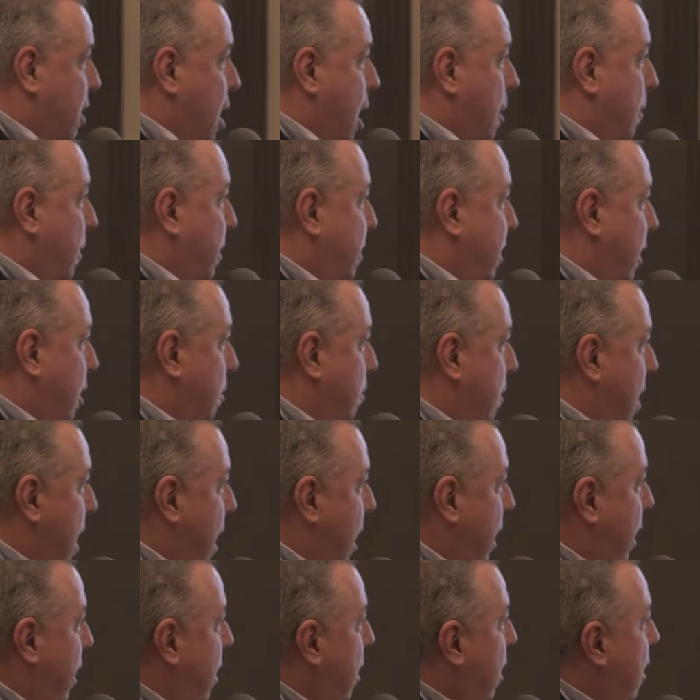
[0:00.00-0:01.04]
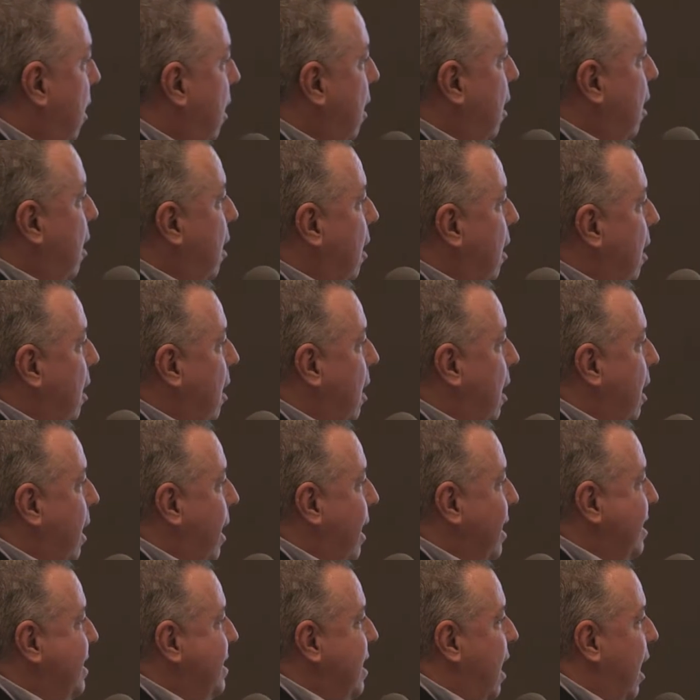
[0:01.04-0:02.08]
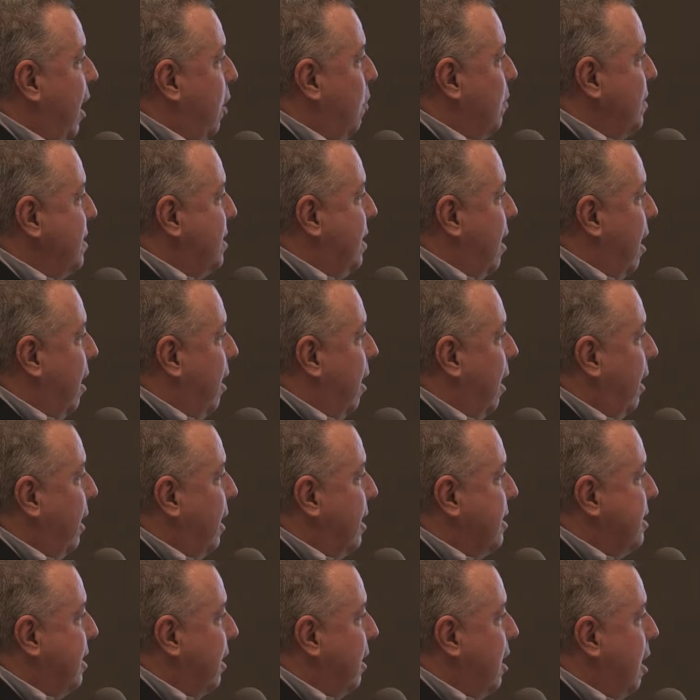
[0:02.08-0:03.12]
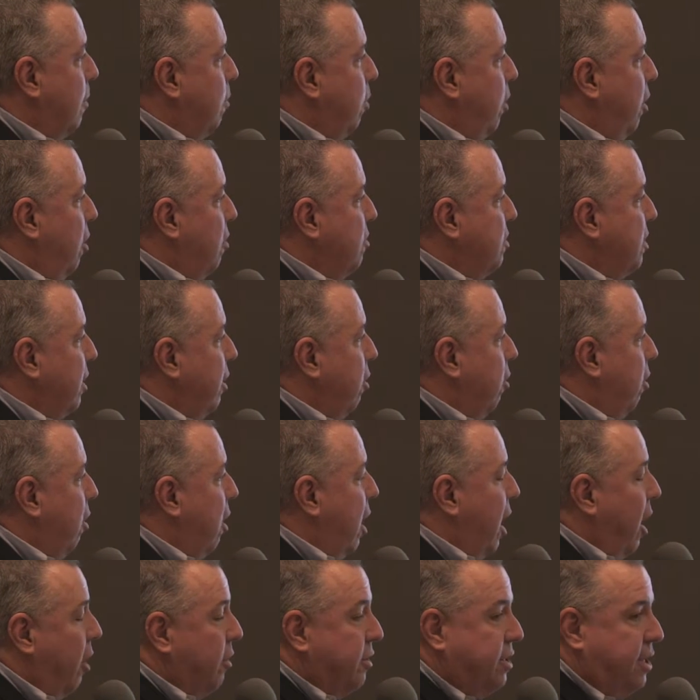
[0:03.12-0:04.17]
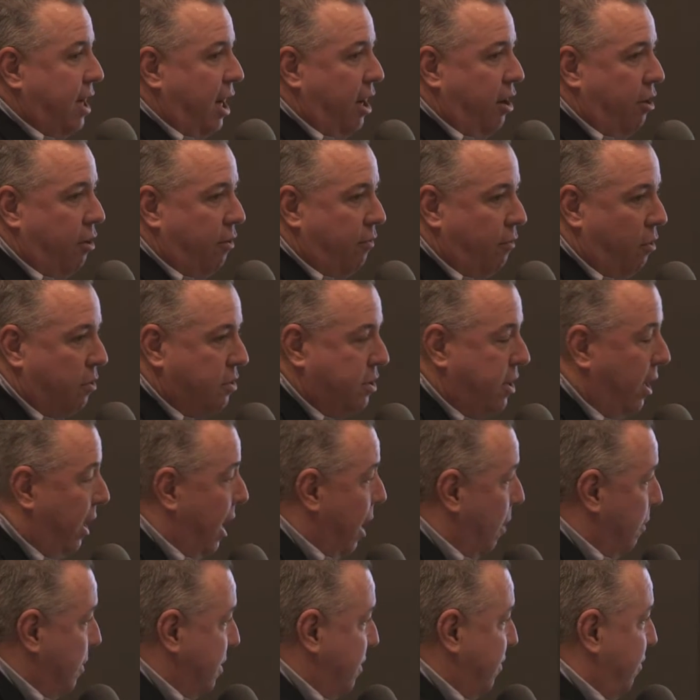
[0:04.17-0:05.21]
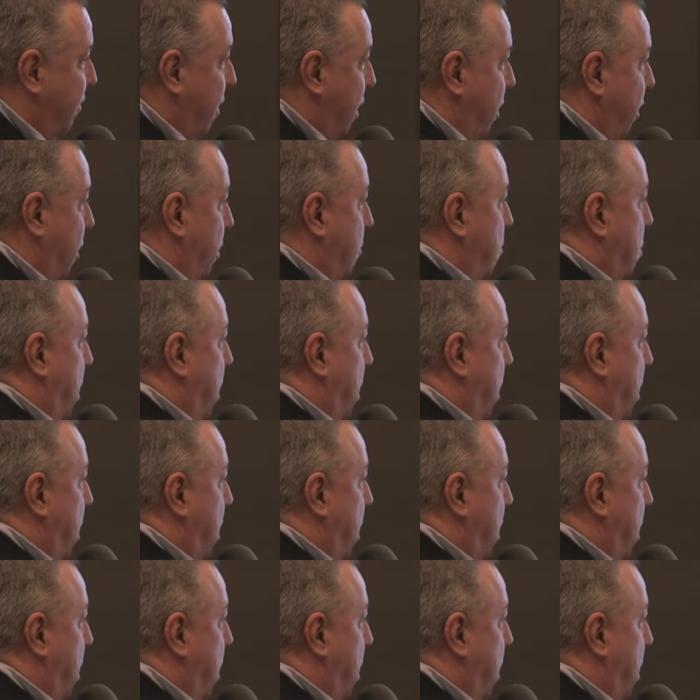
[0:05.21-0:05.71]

common to the body. Uh, a study was done on this a couple years ago at Ohio State University that was funded